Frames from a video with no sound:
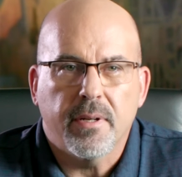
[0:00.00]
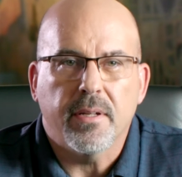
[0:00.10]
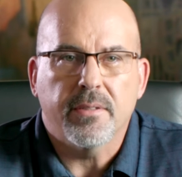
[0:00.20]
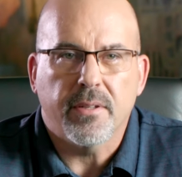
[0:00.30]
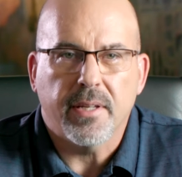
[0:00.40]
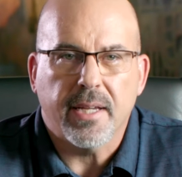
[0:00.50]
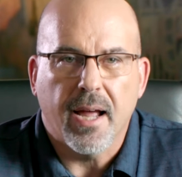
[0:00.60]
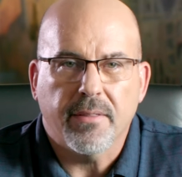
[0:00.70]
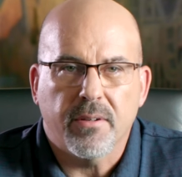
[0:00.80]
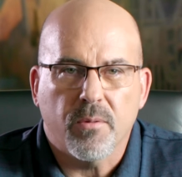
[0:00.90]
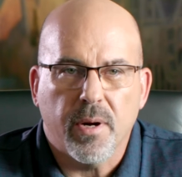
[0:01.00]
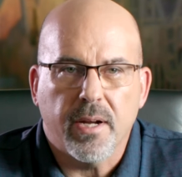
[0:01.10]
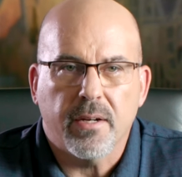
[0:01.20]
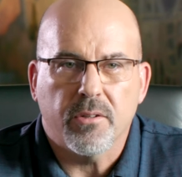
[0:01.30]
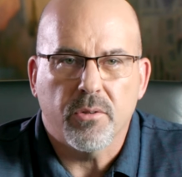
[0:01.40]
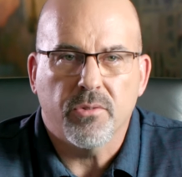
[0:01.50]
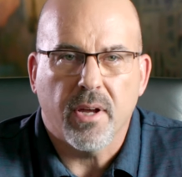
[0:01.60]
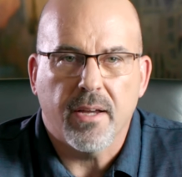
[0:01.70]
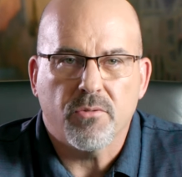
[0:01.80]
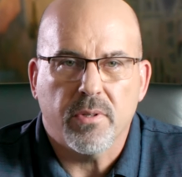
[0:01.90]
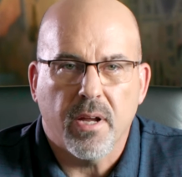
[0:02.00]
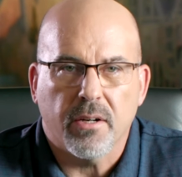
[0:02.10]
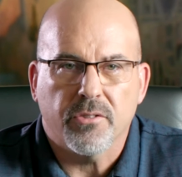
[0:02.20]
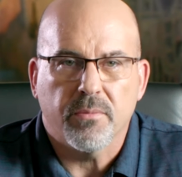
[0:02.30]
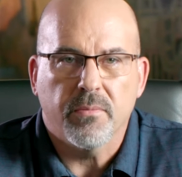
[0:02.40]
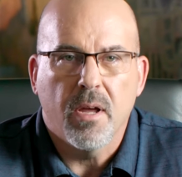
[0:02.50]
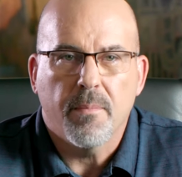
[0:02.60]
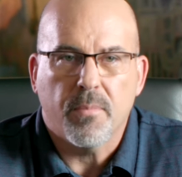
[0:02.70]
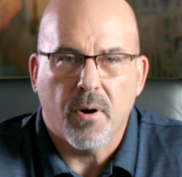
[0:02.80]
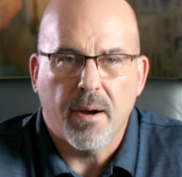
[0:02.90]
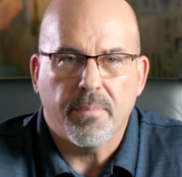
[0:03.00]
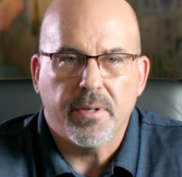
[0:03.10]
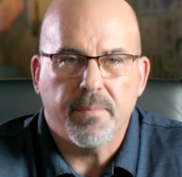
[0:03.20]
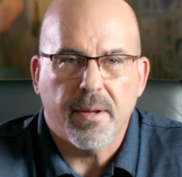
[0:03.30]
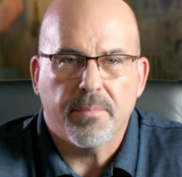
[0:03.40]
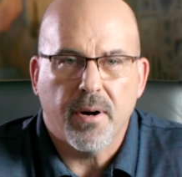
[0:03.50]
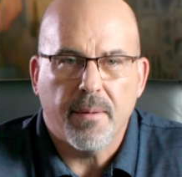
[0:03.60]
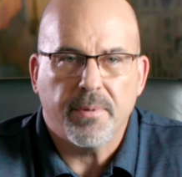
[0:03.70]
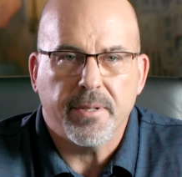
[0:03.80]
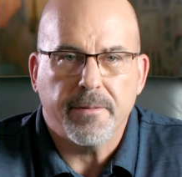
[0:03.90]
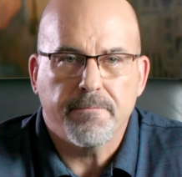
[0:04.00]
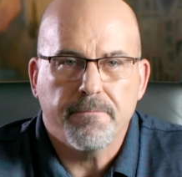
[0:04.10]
until they got their way on crew size reduction property by property.